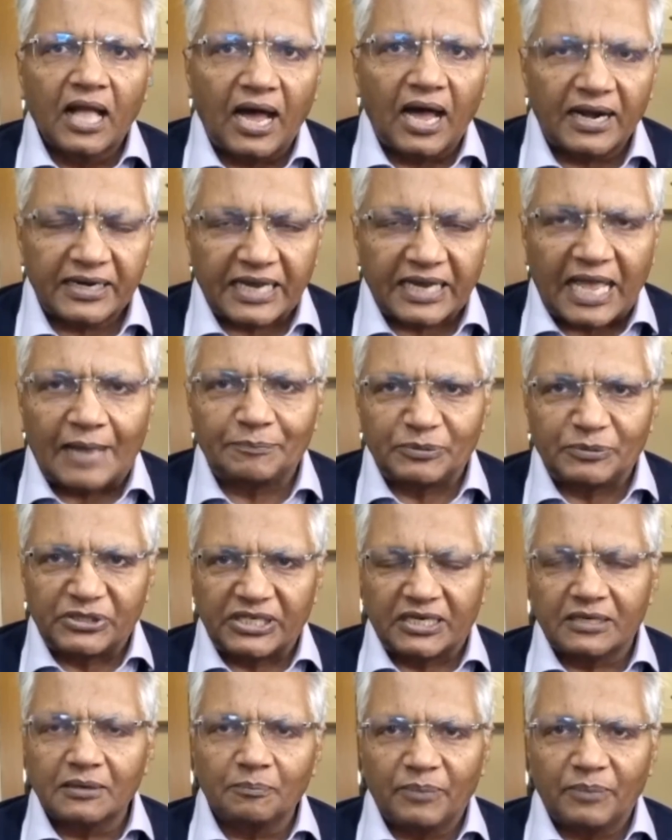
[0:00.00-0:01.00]
are
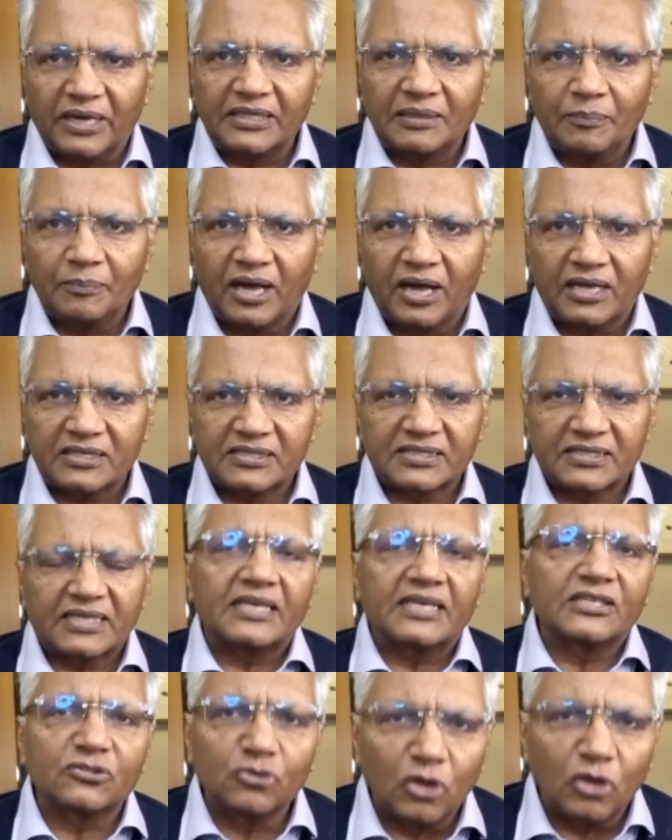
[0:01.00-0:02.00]
captured by the mask
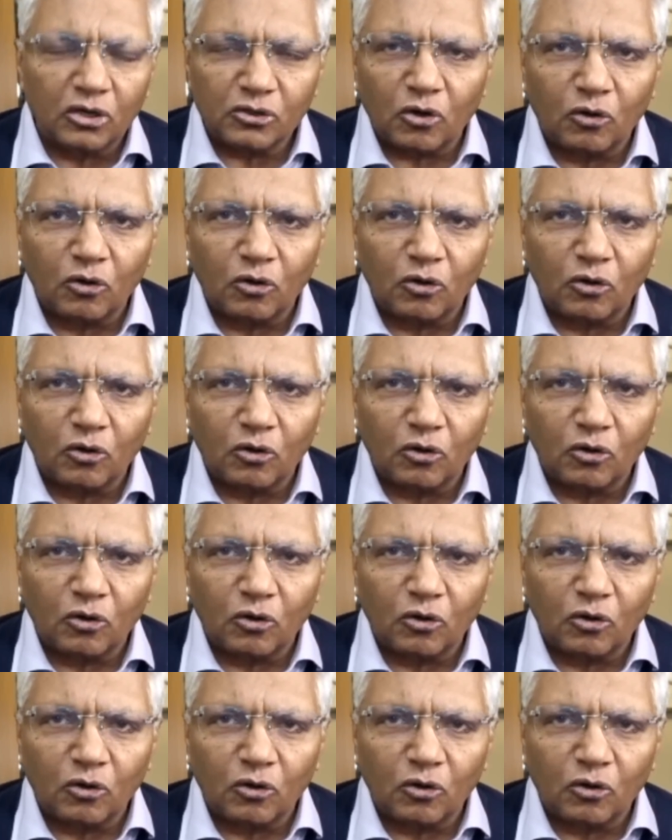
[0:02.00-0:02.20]
is not